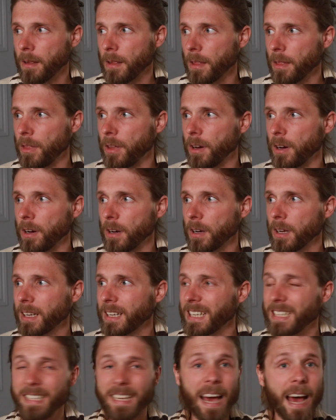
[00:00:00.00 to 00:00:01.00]
the
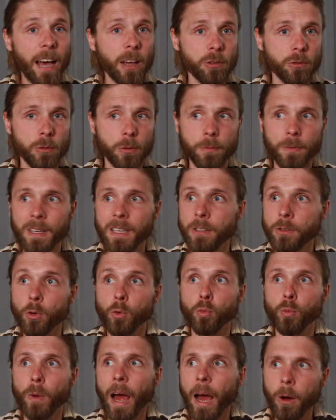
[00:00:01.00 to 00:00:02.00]
catastrophes
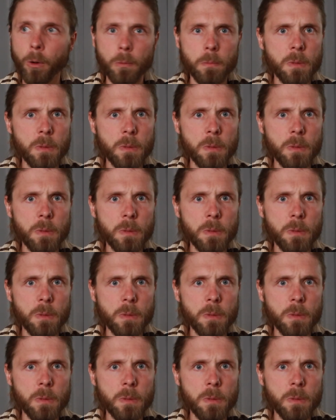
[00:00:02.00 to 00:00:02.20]
around